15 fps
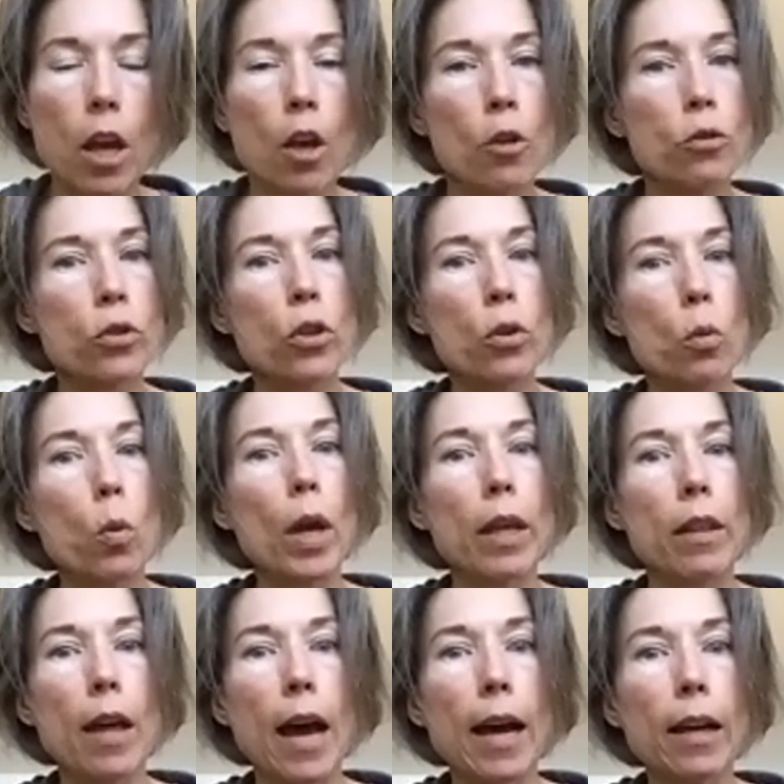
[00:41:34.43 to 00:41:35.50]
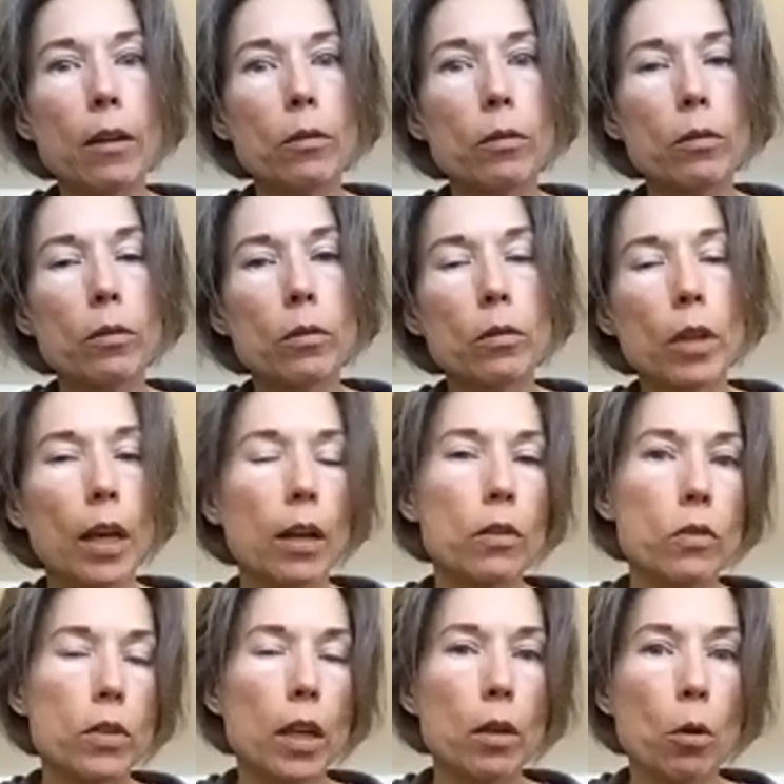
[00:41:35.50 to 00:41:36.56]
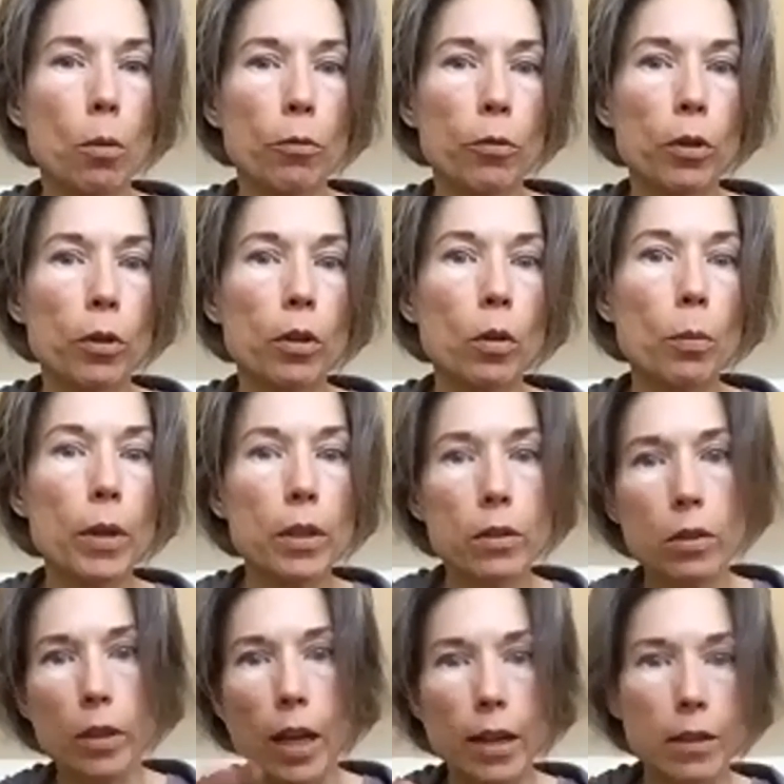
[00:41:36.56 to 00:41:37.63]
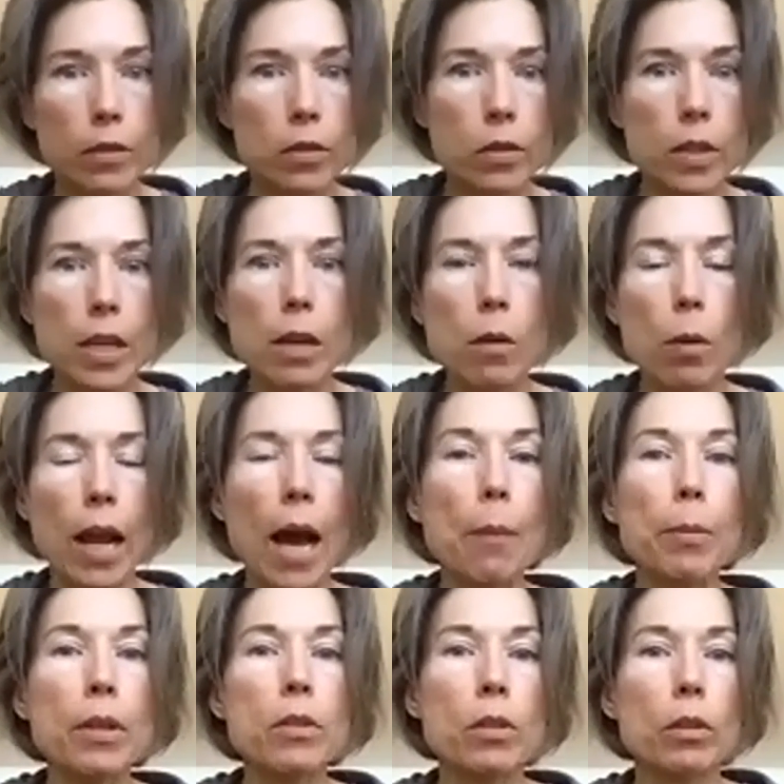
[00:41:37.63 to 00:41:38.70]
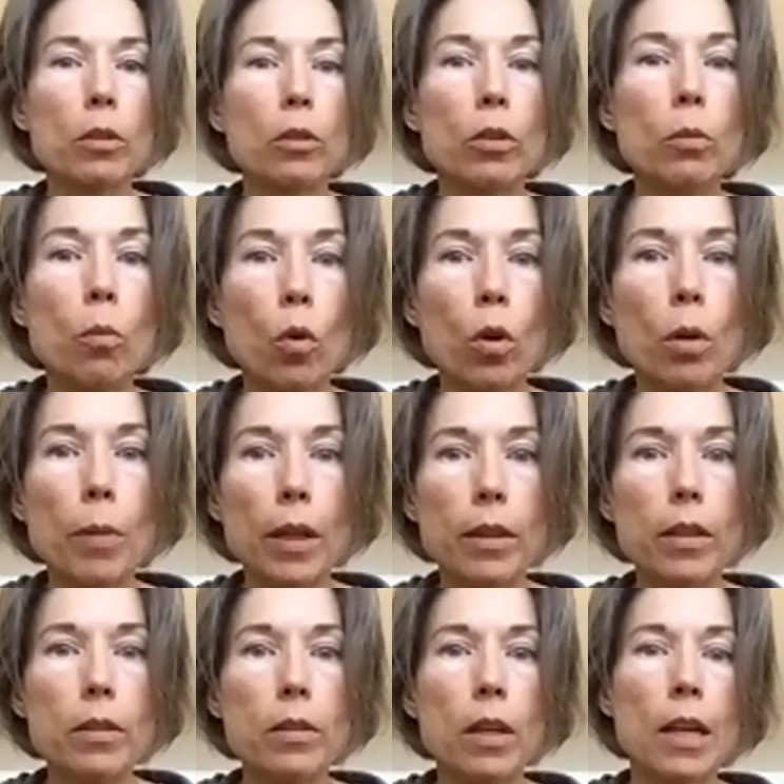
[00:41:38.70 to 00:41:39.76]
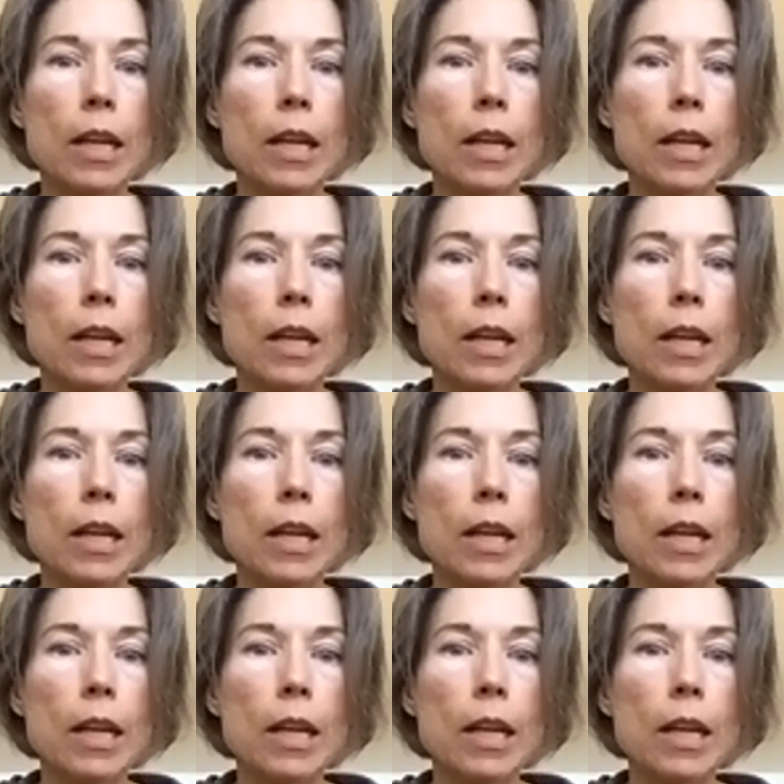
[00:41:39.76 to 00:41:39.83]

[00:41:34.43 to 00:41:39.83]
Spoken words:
So you weigh that, yeah, staying home for a little bit to kind of see what happens and learn more about this.